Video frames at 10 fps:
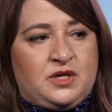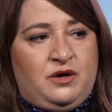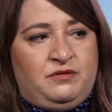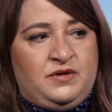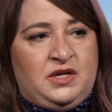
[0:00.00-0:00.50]

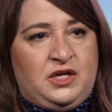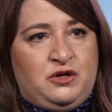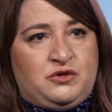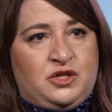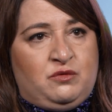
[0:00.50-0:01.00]
of getting
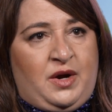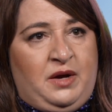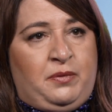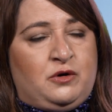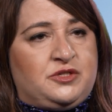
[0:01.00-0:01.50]
you to the
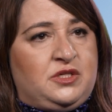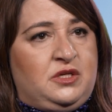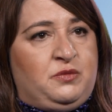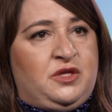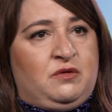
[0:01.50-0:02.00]
right
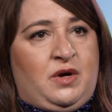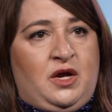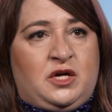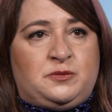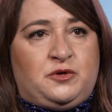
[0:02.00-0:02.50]
person with the right
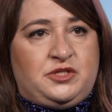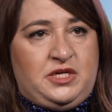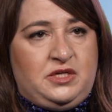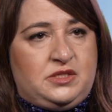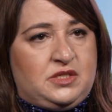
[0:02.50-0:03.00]

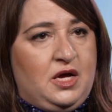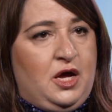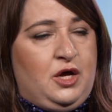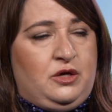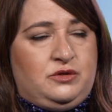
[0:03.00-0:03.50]
expertise.
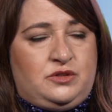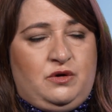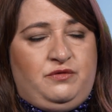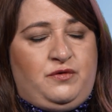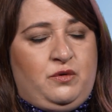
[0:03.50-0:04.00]
And
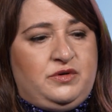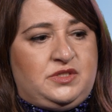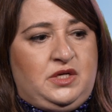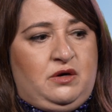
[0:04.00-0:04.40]
so focusing